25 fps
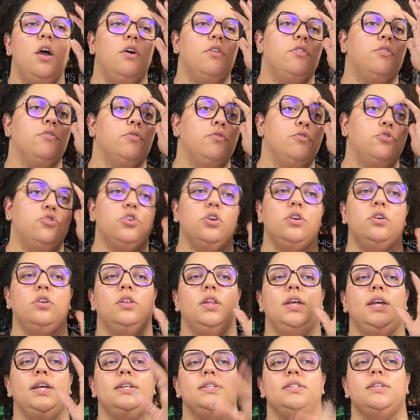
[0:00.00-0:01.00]
through
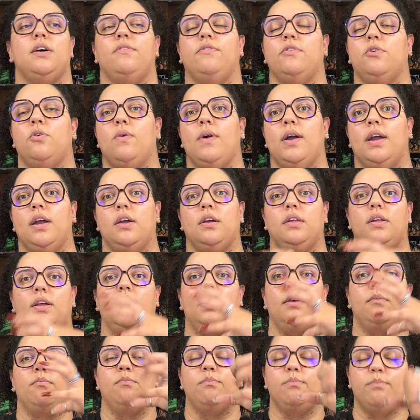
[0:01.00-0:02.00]
journaling, self
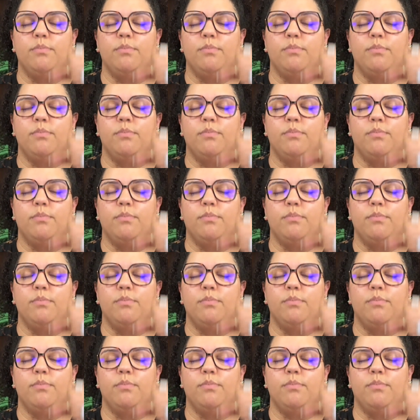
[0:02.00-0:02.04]
inquiry,